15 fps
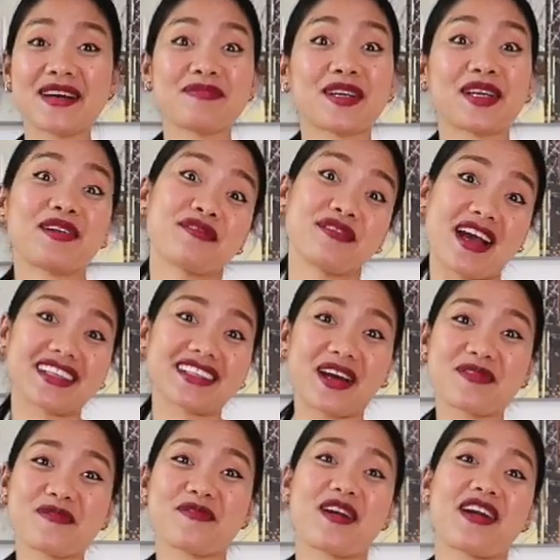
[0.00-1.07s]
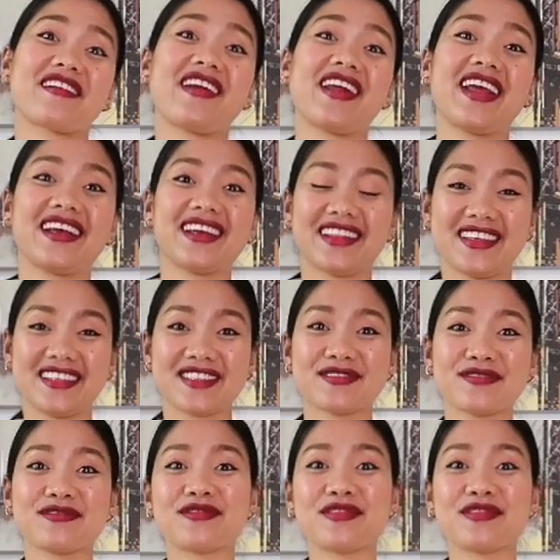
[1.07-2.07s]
but in fact I'm wearing this